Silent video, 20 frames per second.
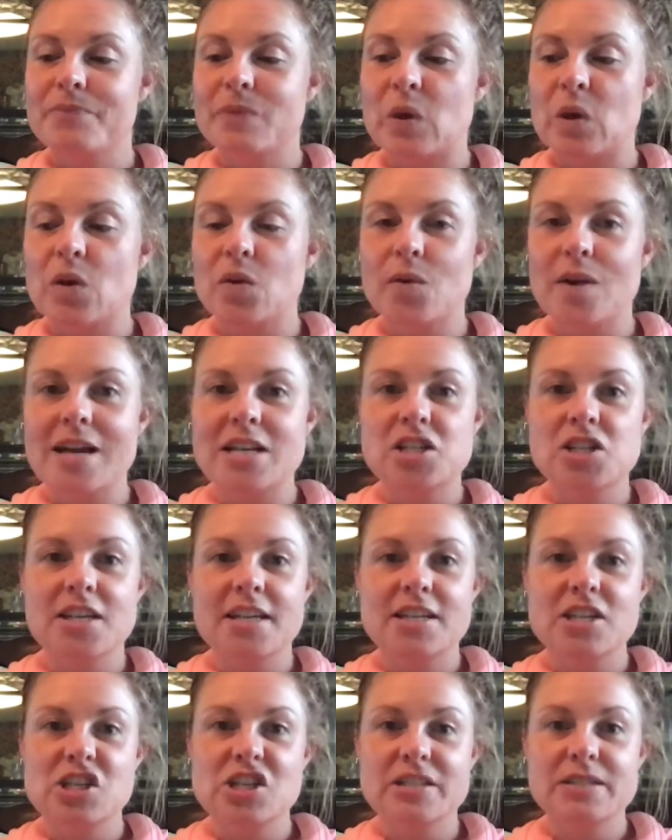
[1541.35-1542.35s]

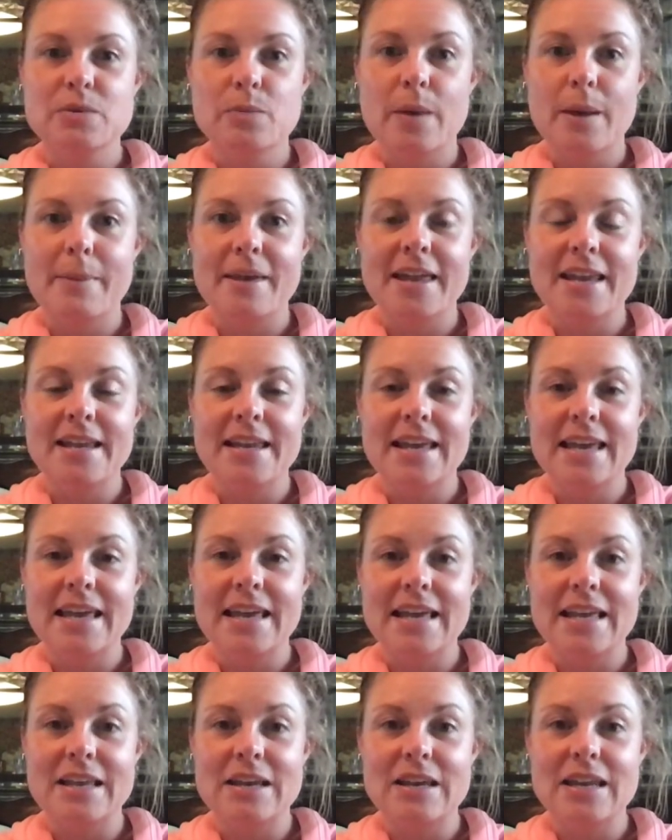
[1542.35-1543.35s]
Congratulations, women.
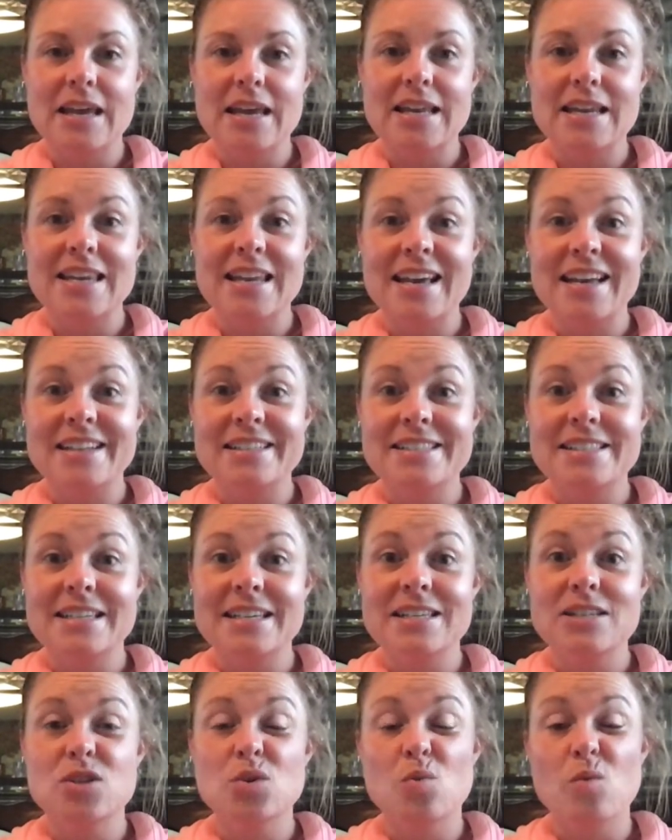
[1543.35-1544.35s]
In
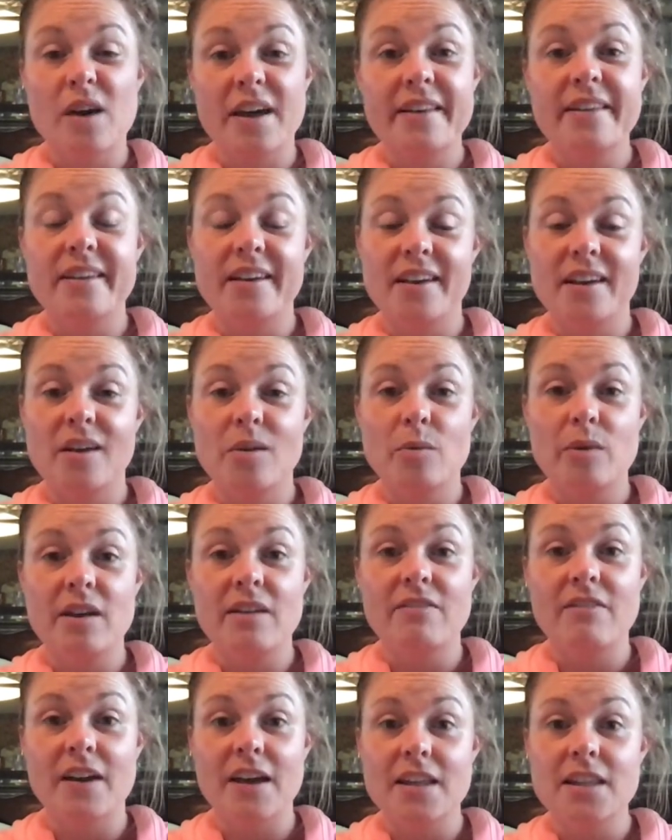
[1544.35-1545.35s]
1920, we
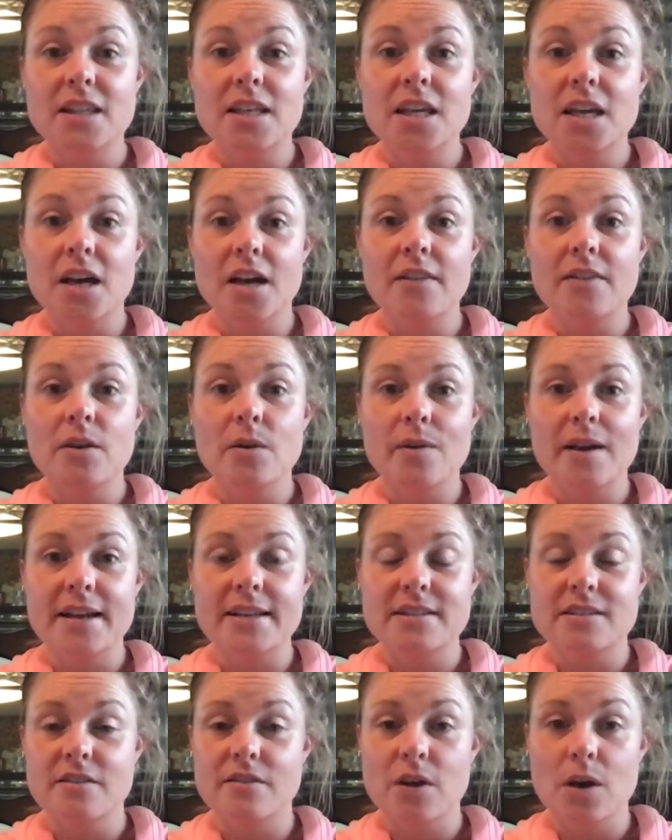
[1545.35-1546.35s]
finally got the right
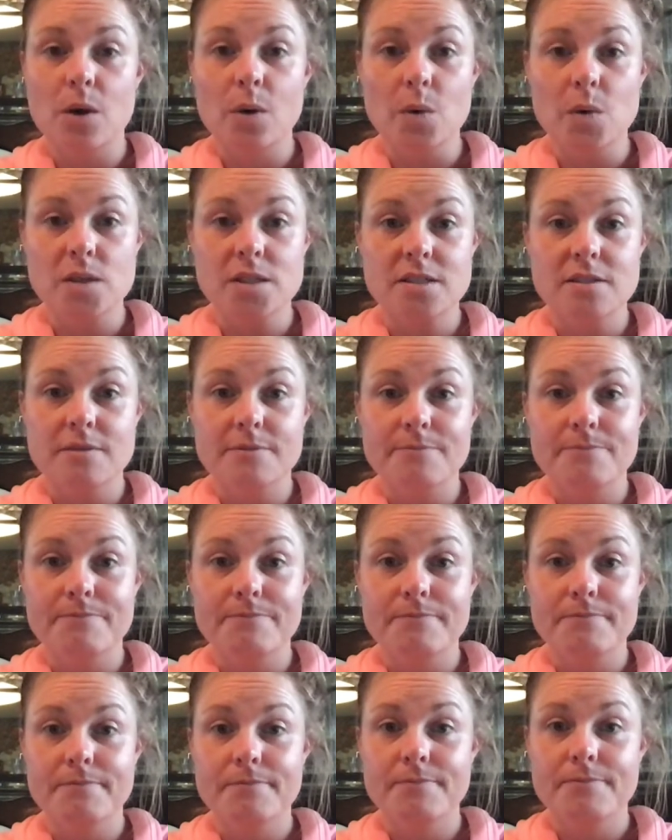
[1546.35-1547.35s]
to vote.
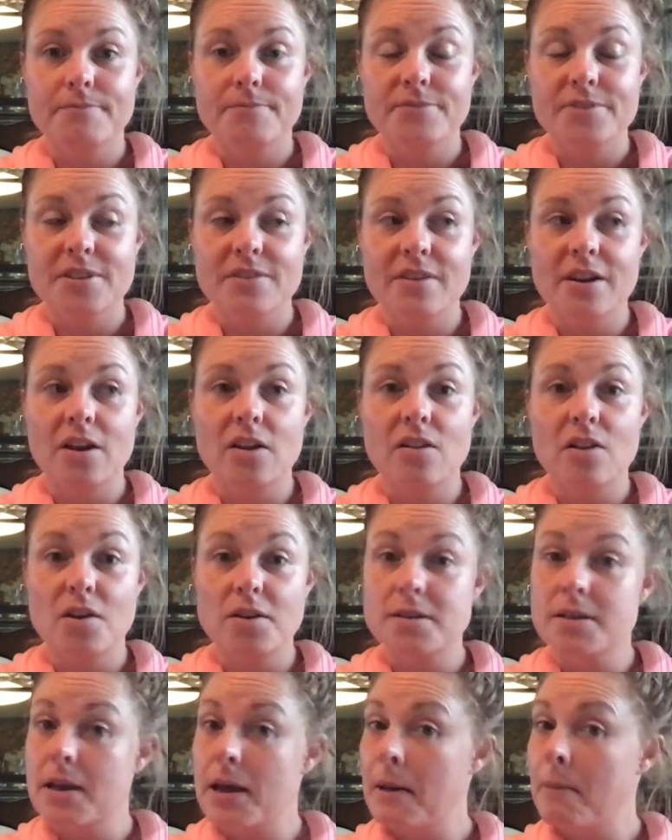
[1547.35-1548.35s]
It's a very long
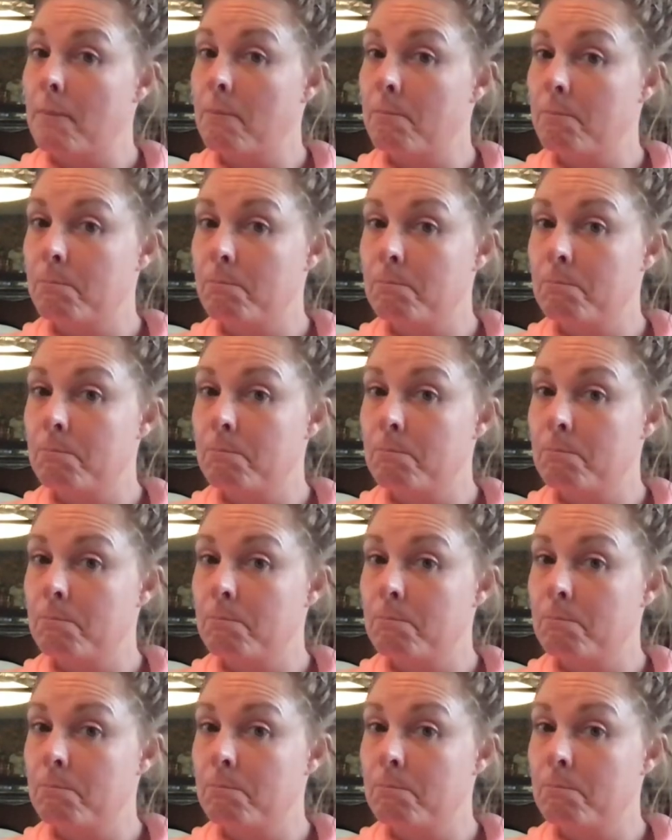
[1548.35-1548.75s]
time.